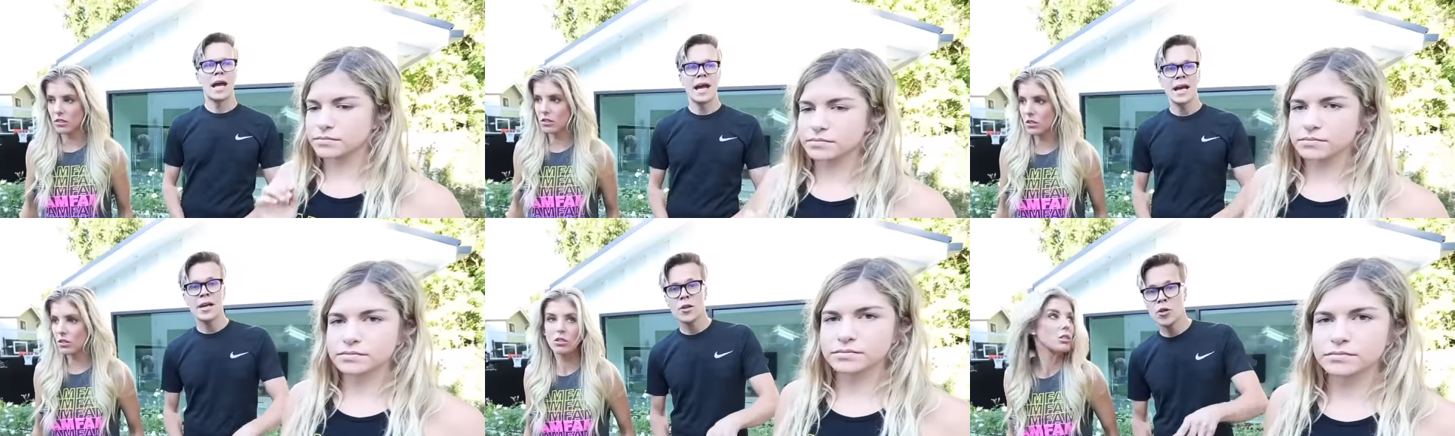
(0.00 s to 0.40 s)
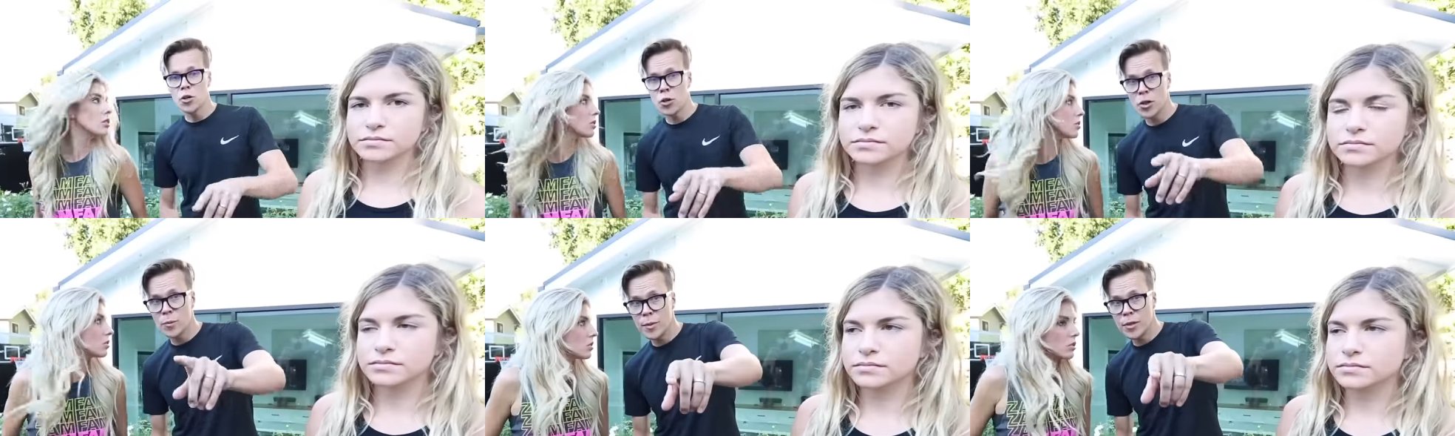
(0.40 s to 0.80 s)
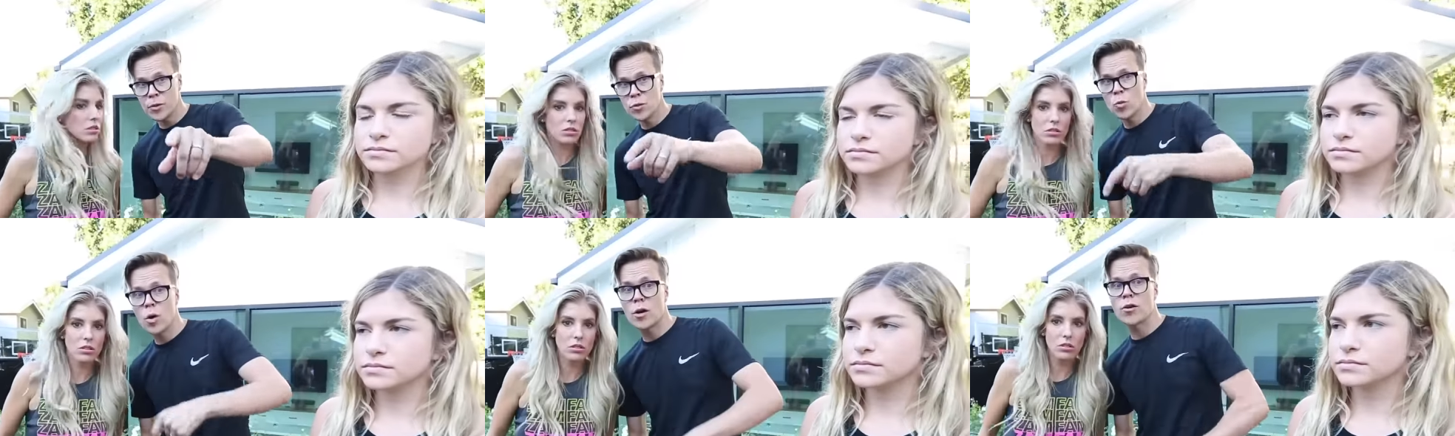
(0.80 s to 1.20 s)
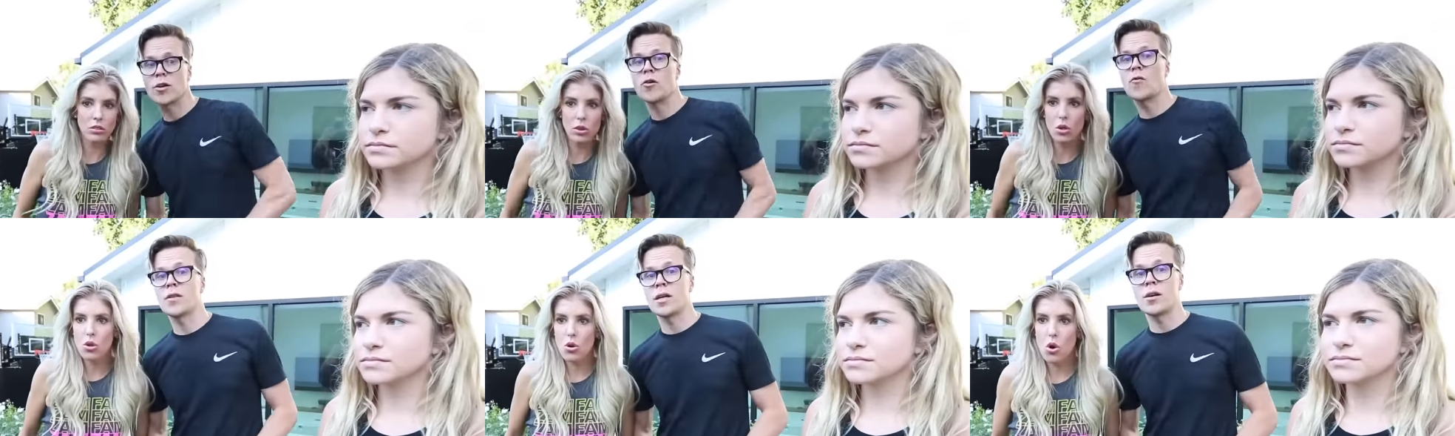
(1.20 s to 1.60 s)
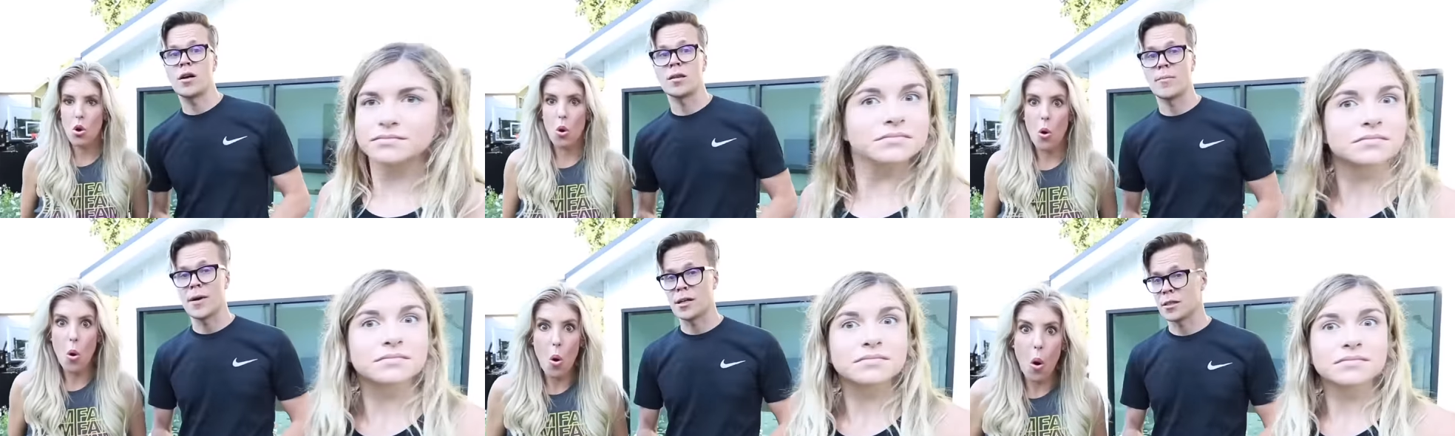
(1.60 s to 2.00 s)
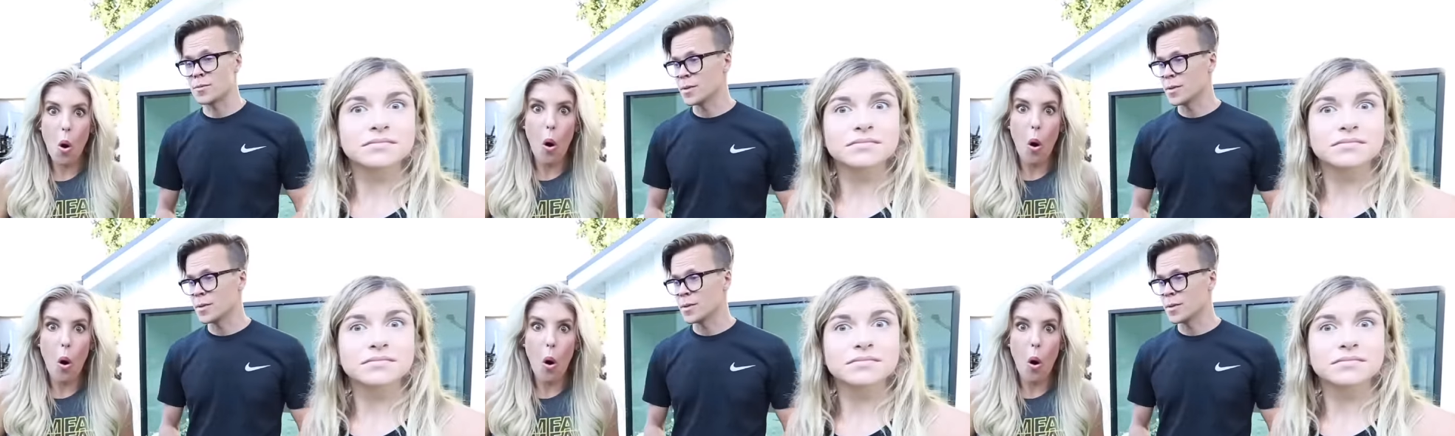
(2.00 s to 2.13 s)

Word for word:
Speaker 1: And you're gonna be doing the water gun over there on the balance